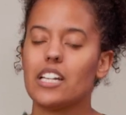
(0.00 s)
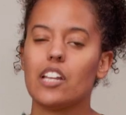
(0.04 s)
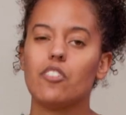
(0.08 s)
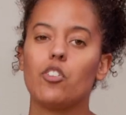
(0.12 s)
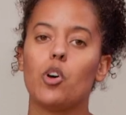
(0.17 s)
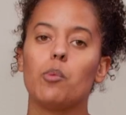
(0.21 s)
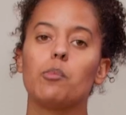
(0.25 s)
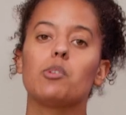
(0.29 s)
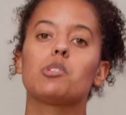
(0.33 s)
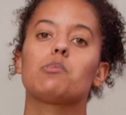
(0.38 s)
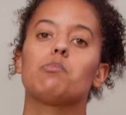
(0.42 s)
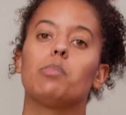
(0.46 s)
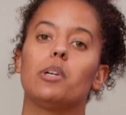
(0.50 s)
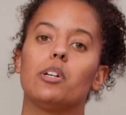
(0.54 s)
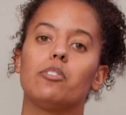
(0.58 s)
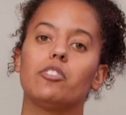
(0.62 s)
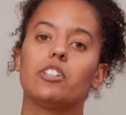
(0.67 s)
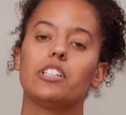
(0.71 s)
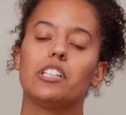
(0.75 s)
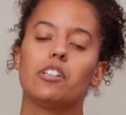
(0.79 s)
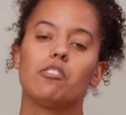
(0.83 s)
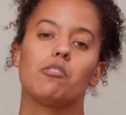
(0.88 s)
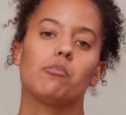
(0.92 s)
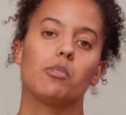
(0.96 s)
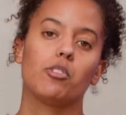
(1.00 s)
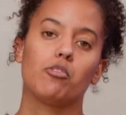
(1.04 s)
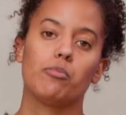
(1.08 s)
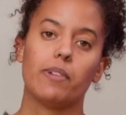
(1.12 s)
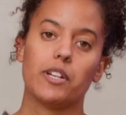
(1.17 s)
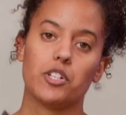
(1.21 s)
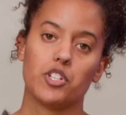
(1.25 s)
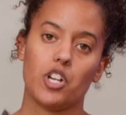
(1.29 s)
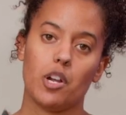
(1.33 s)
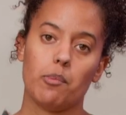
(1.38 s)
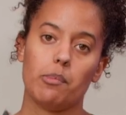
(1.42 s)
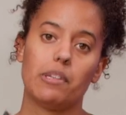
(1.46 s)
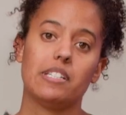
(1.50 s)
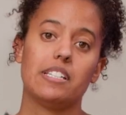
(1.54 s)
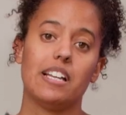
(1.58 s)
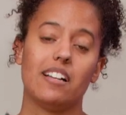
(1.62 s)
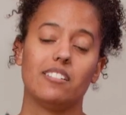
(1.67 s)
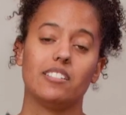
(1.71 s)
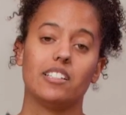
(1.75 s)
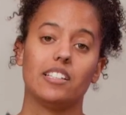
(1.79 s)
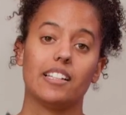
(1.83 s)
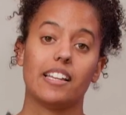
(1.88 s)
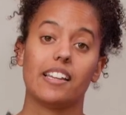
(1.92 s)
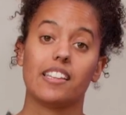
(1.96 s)
I've almost perfectly removed my Sharpie down
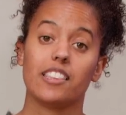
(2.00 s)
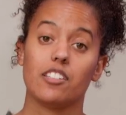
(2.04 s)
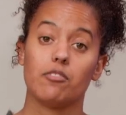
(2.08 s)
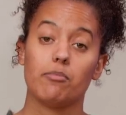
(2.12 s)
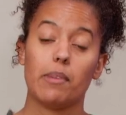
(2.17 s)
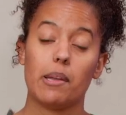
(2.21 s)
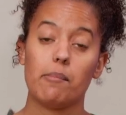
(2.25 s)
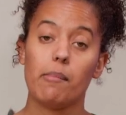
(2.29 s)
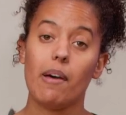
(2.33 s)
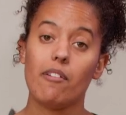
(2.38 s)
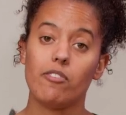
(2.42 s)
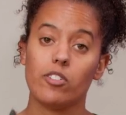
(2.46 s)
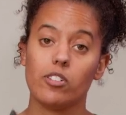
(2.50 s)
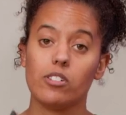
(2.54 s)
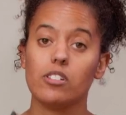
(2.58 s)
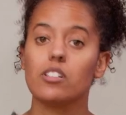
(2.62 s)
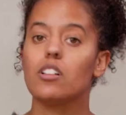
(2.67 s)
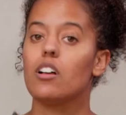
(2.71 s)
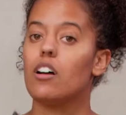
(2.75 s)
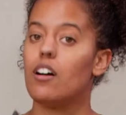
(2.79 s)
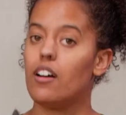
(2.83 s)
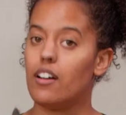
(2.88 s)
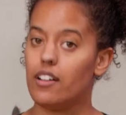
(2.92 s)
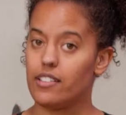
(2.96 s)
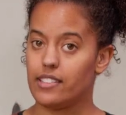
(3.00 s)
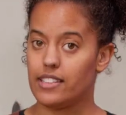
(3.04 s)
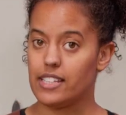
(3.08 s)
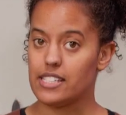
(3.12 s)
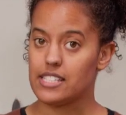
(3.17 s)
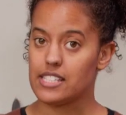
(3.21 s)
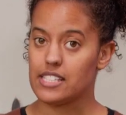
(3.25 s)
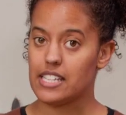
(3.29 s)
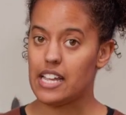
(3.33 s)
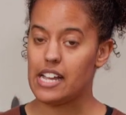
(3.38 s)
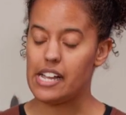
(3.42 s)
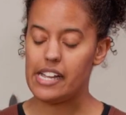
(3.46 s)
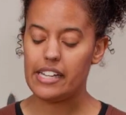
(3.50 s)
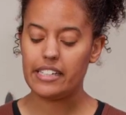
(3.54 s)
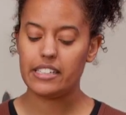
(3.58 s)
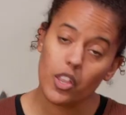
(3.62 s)
the length of my bevel on this side.